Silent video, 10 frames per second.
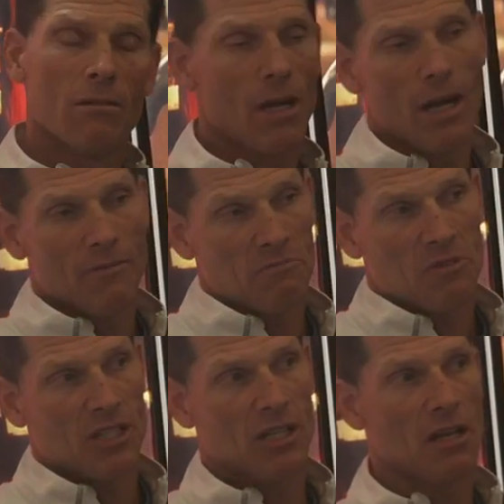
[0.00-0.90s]
Well, I
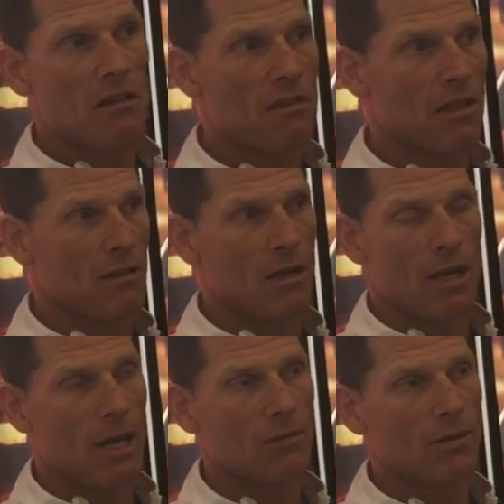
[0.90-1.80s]
haven't seen anything. I
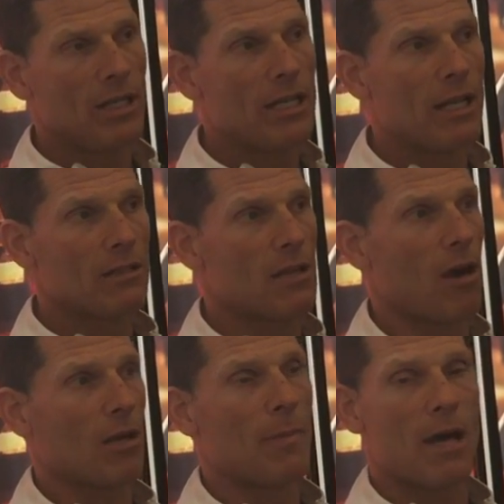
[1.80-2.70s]
don't need to
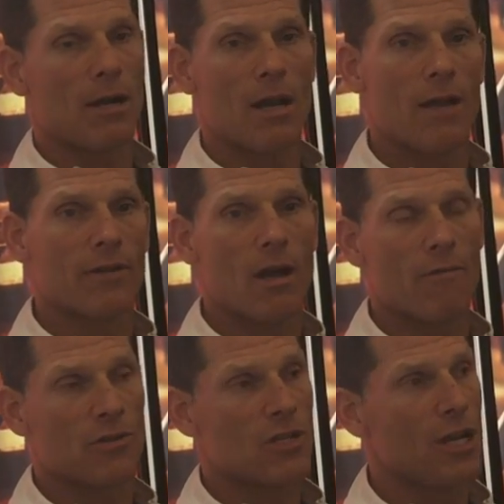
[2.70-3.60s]
talk about it and have a
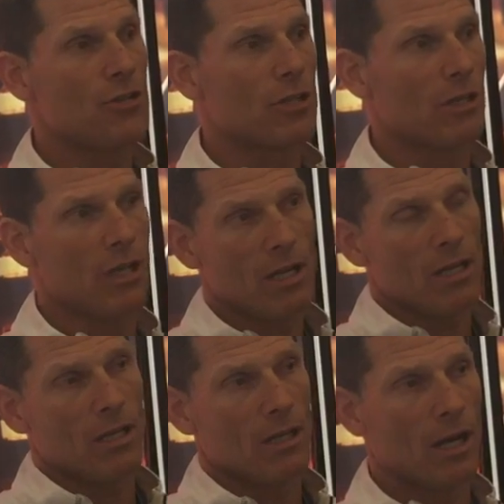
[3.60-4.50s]

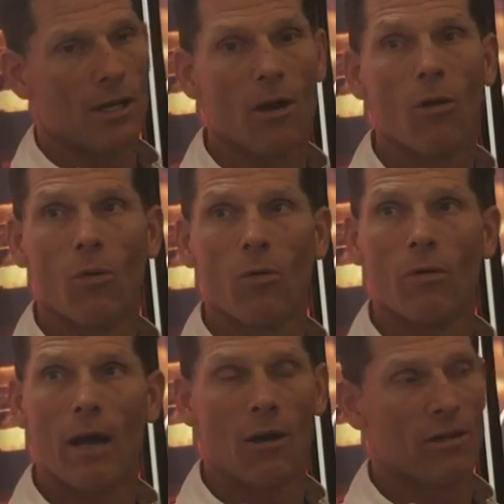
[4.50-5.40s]
conversation. I know
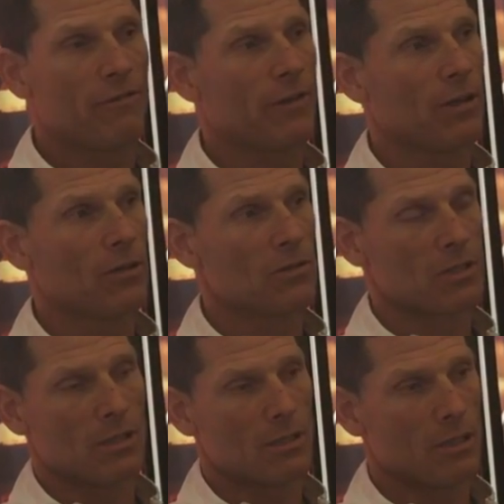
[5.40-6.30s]
how he feels,
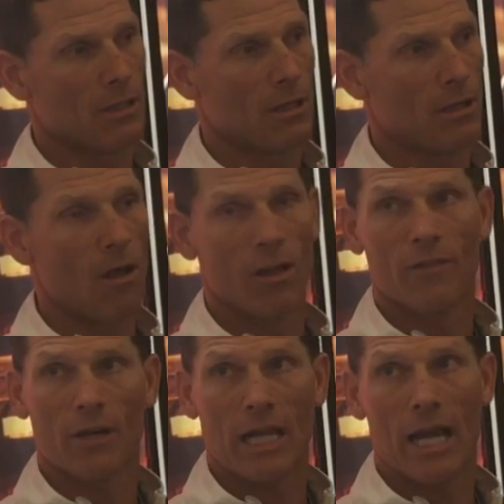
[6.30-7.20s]
and all
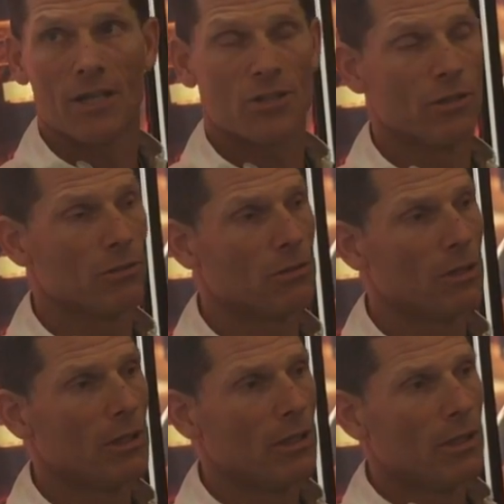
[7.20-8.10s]
of our guys do.
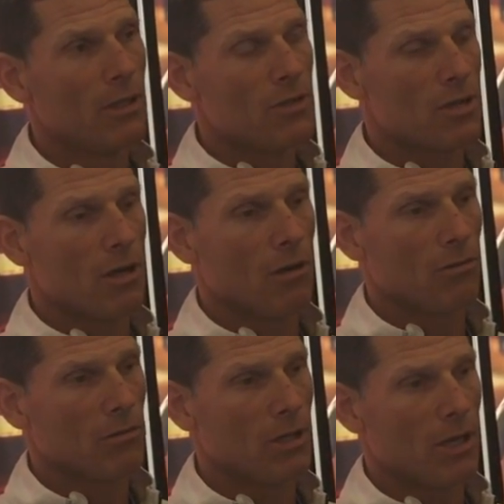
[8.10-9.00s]

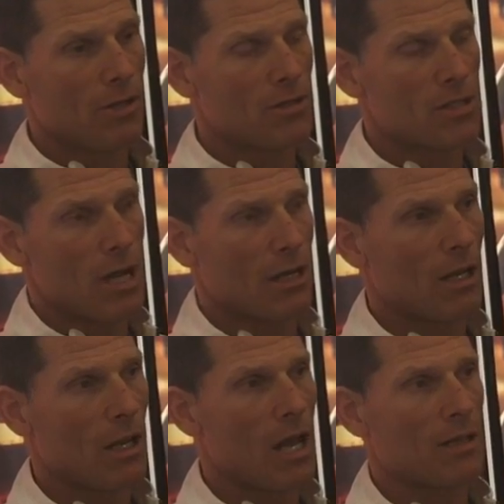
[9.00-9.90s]
So there's not
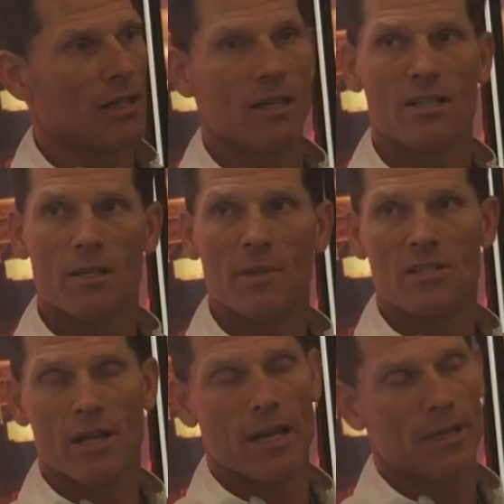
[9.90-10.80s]
a lot that needs to be
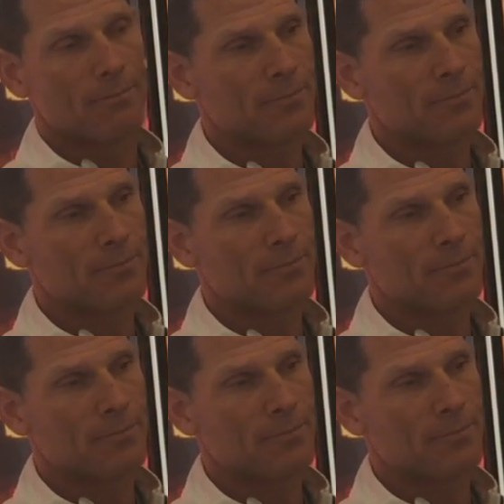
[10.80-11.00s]
said.